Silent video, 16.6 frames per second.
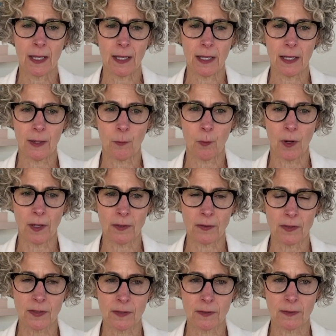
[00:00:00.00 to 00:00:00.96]
It
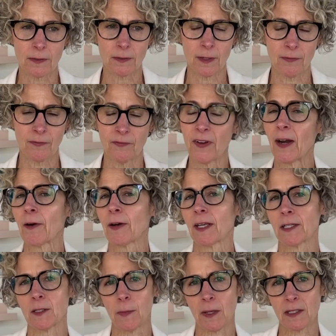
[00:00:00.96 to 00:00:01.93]
was a very
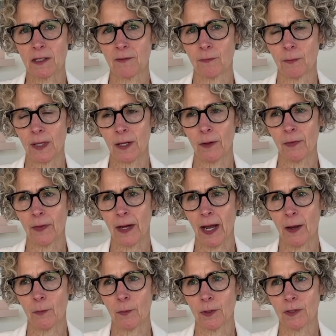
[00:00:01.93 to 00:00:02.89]
expensive meal that
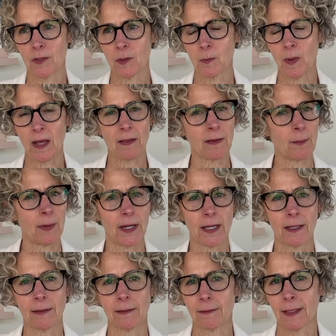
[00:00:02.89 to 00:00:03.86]
I would spend the
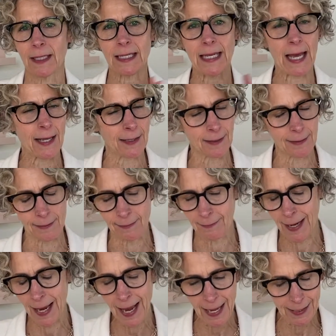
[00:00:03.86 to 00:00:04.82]
money again,
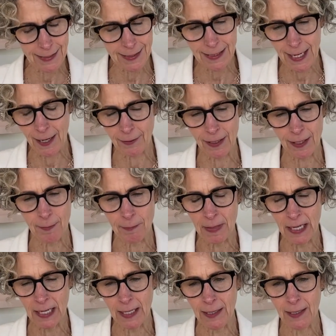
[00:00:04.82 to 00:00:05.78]
hands down in a
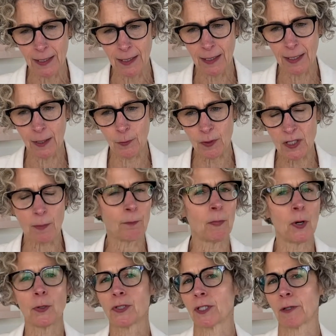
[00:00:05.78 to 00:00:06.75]
minute. It was the
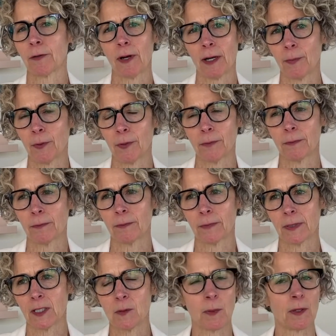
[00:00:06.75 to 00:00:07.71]
most incredible
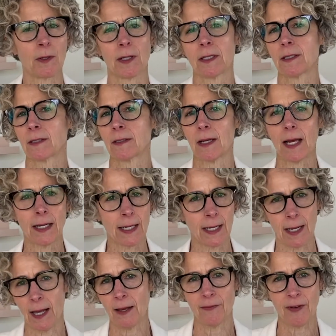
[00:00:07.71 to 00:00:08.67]
experience
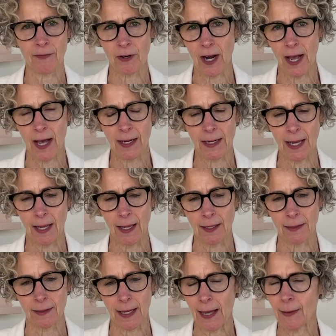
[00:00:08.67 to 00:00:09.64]
dining I have ever had
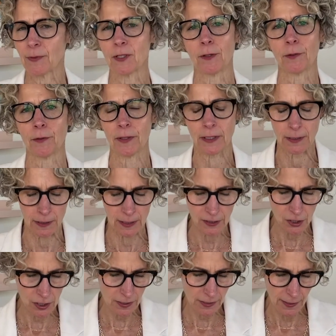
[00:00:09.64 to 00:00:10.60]
and absolutely
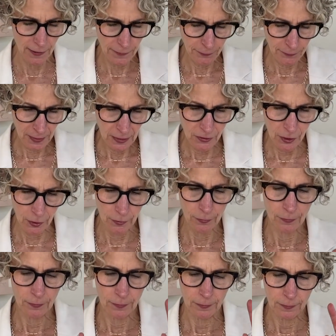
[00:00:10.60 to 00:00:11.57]
delicious.
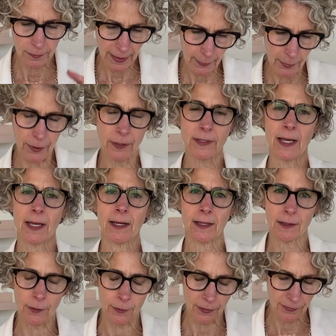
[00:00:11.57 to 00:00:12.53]
So Le Bernardin
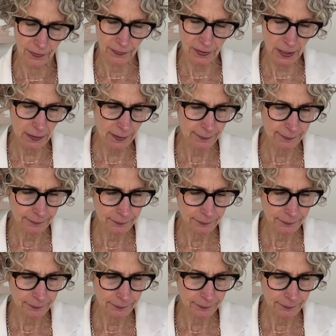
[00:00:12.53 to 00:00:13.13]
and Louis XV.